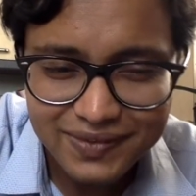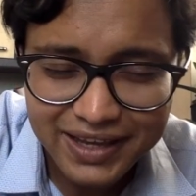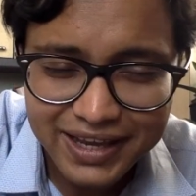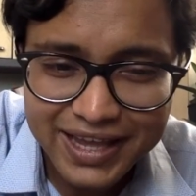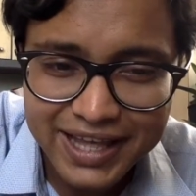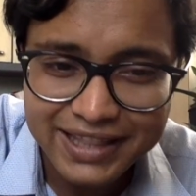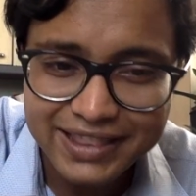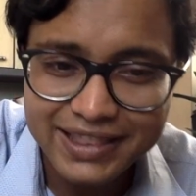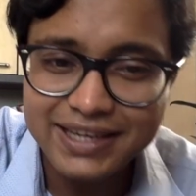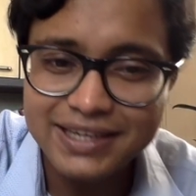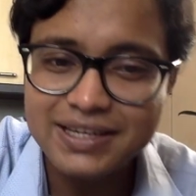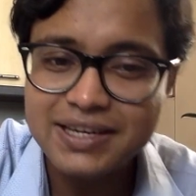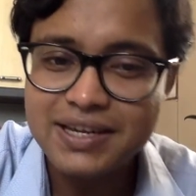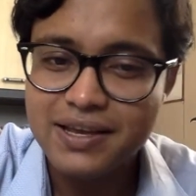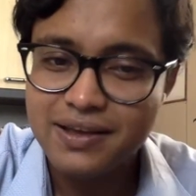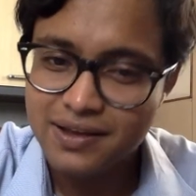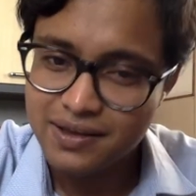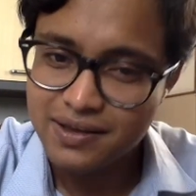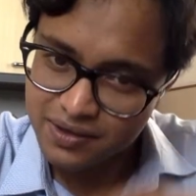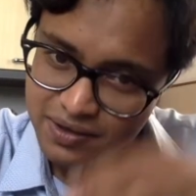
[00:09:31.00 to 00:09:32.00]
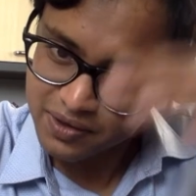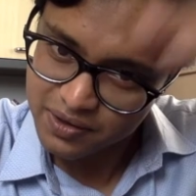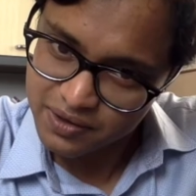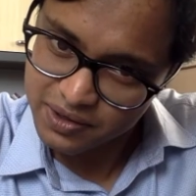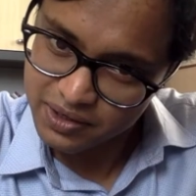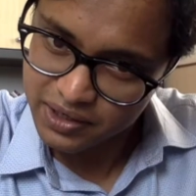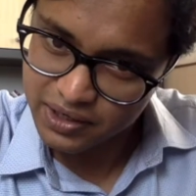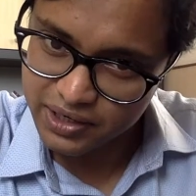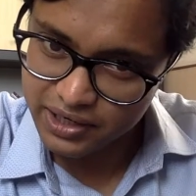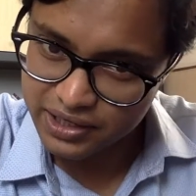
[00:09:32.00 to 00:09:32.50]
And then
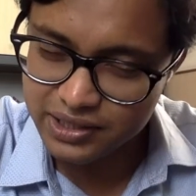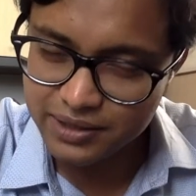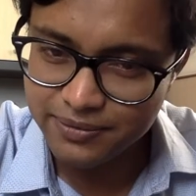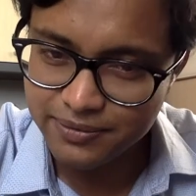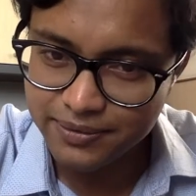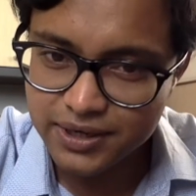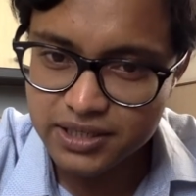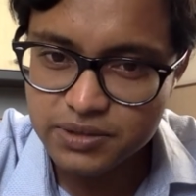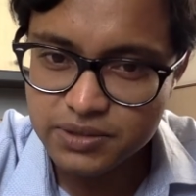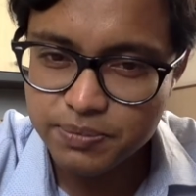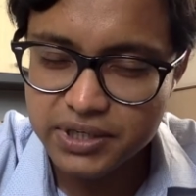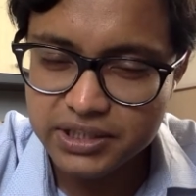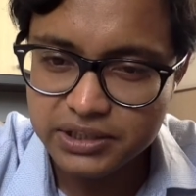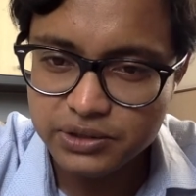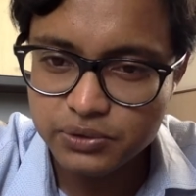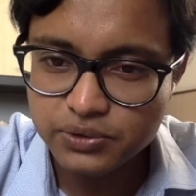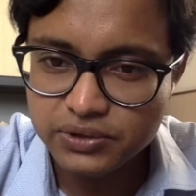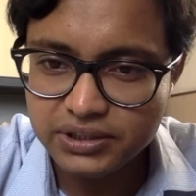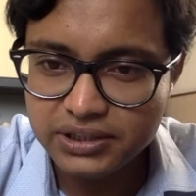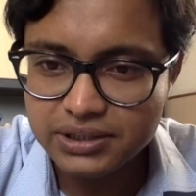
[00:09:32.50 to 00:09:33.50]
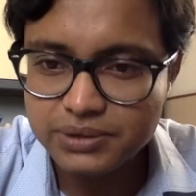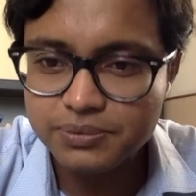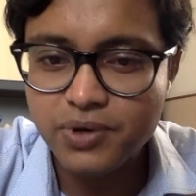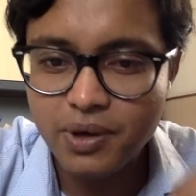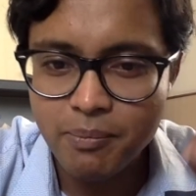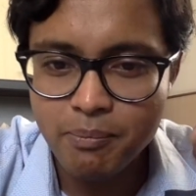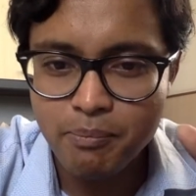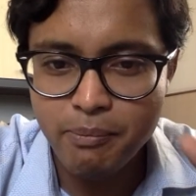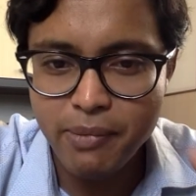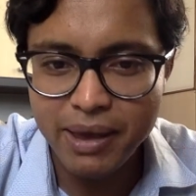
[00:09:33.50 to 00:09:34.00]
in the first part, you see
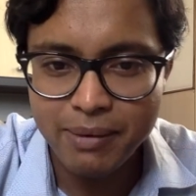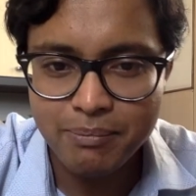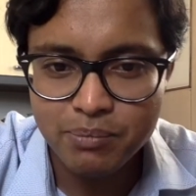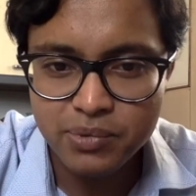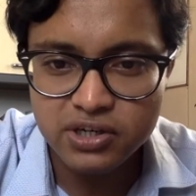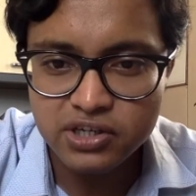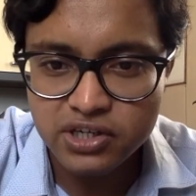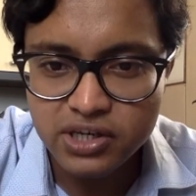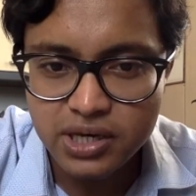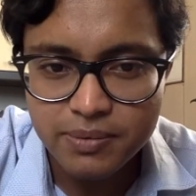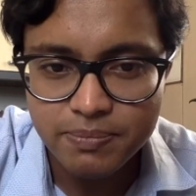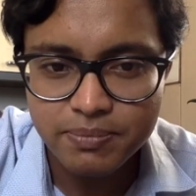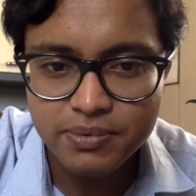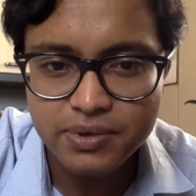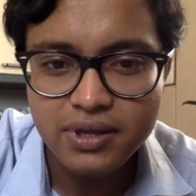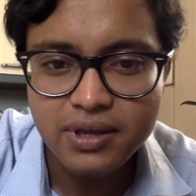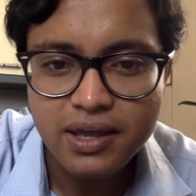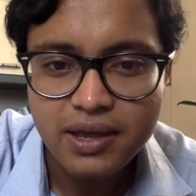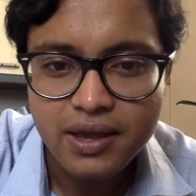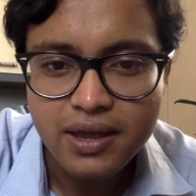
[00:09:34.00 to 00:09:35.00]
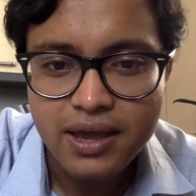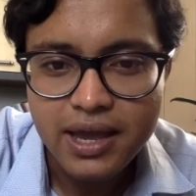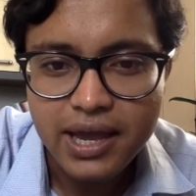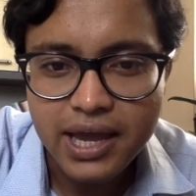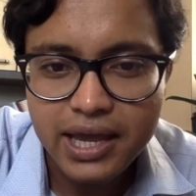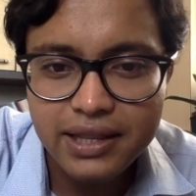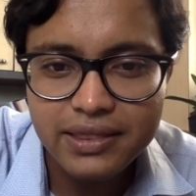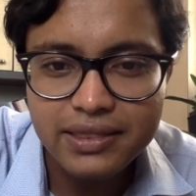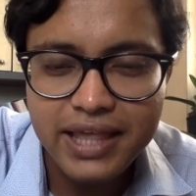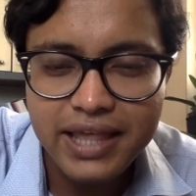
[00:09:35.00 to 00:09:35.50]
from membership,
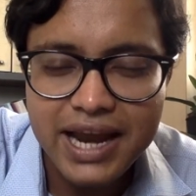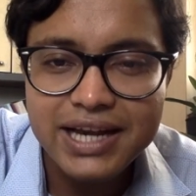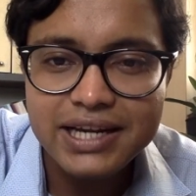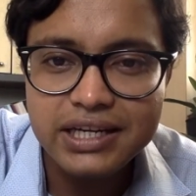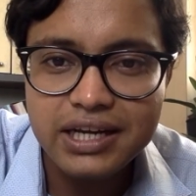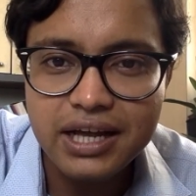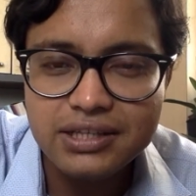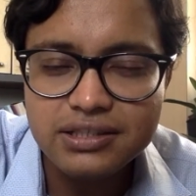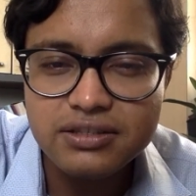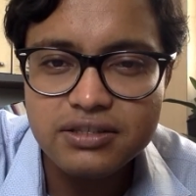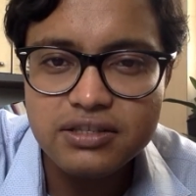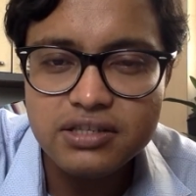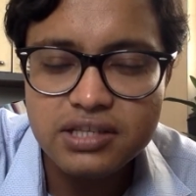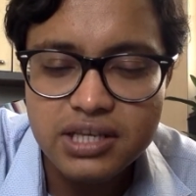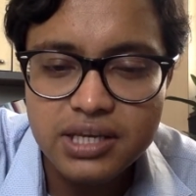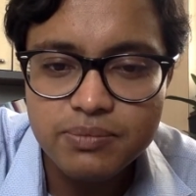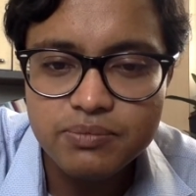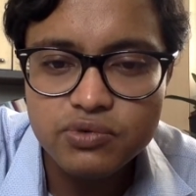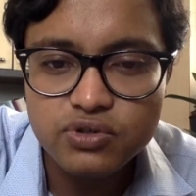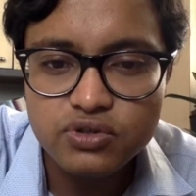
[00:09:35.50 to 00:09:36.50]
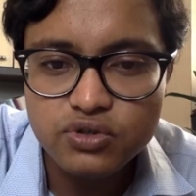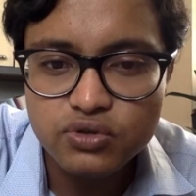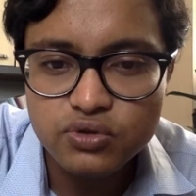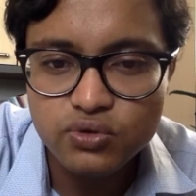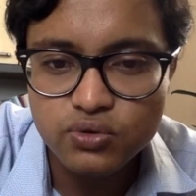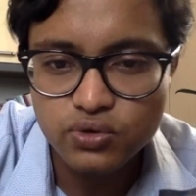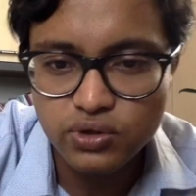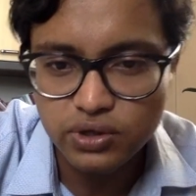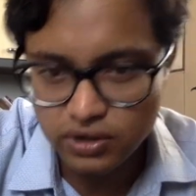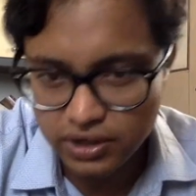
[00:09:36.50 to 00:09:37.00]
and that doesn't seem
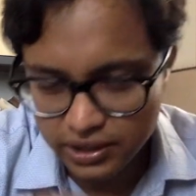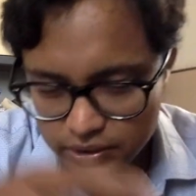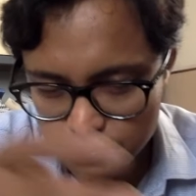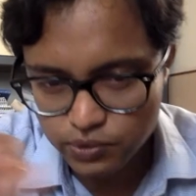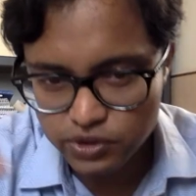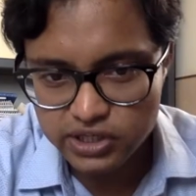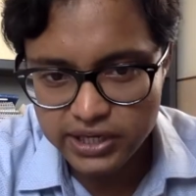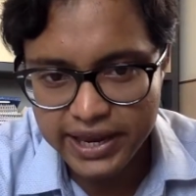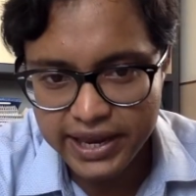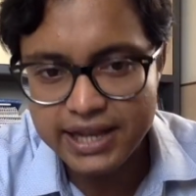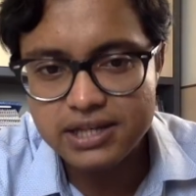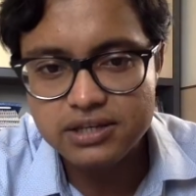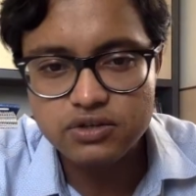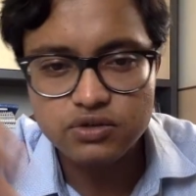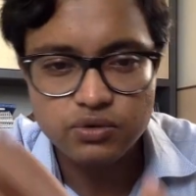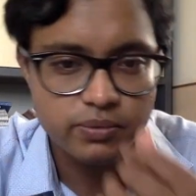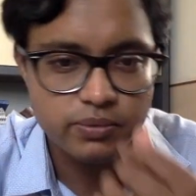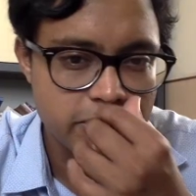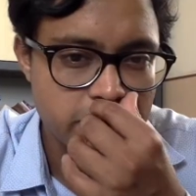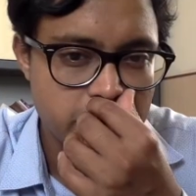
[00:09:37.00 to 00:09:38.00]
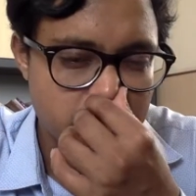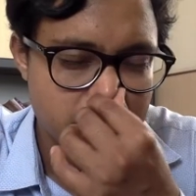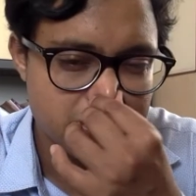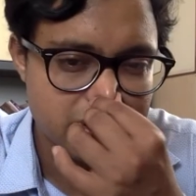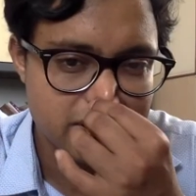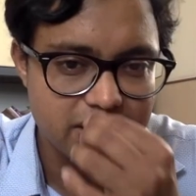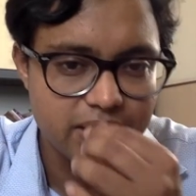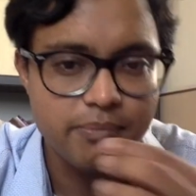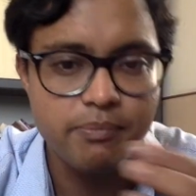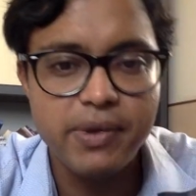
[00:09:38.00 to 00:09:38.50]
to, it was held to be not
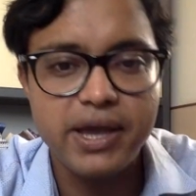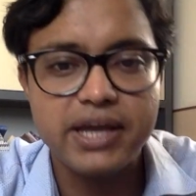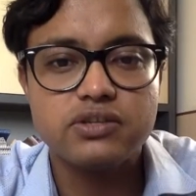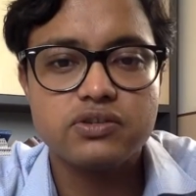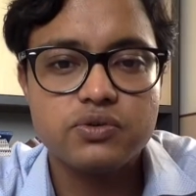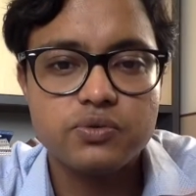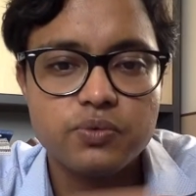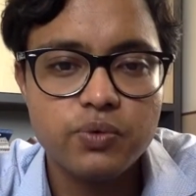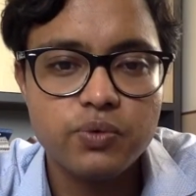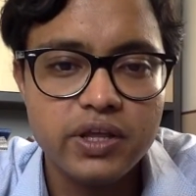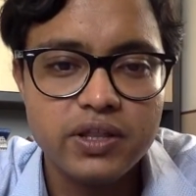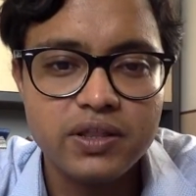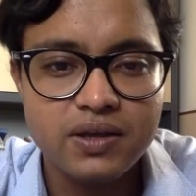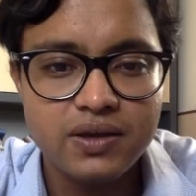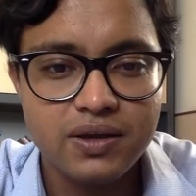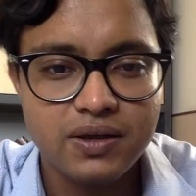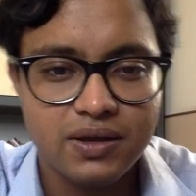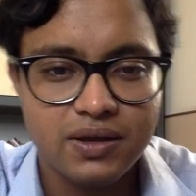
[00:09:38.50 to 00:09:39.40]
a match with,